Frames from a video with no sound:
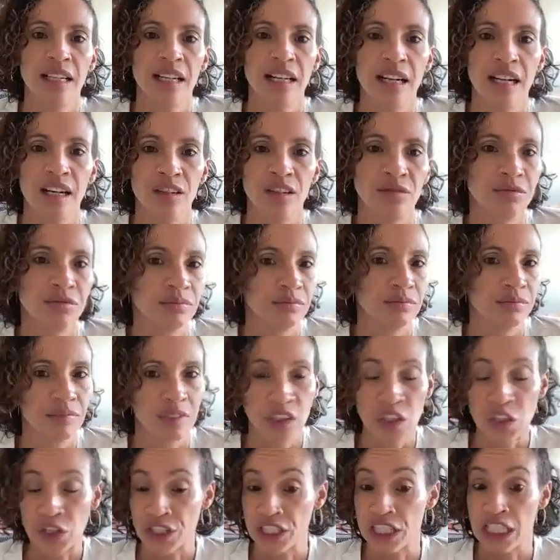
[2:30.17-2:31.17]
of
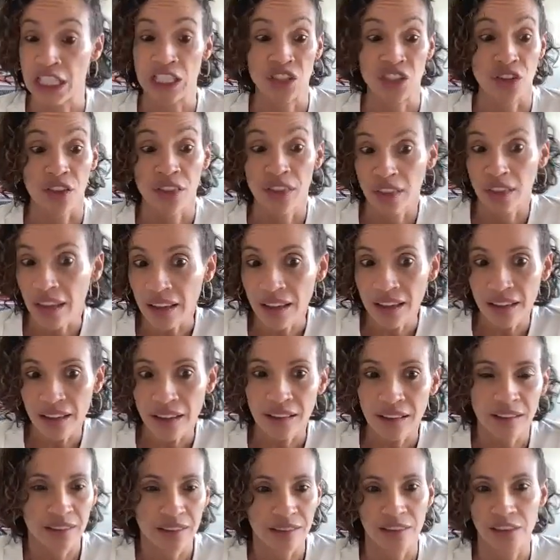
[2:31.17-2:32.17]
learning to
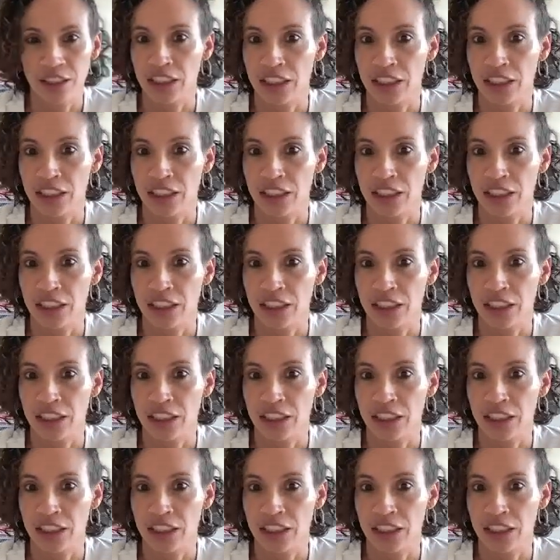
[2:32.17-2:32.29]
think